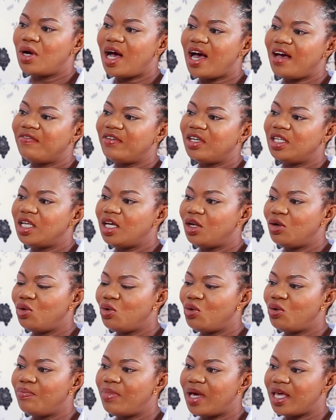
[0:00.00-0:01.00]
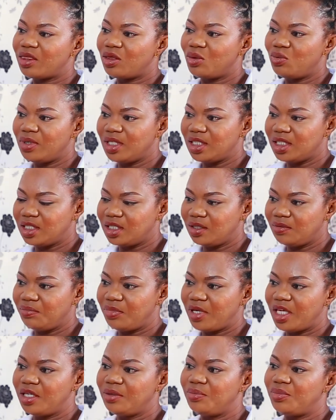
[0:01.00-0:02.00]
having a low birth weight
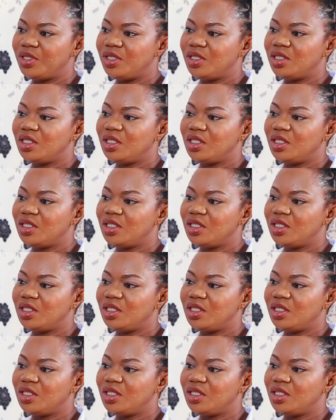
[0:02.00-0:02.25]
baby.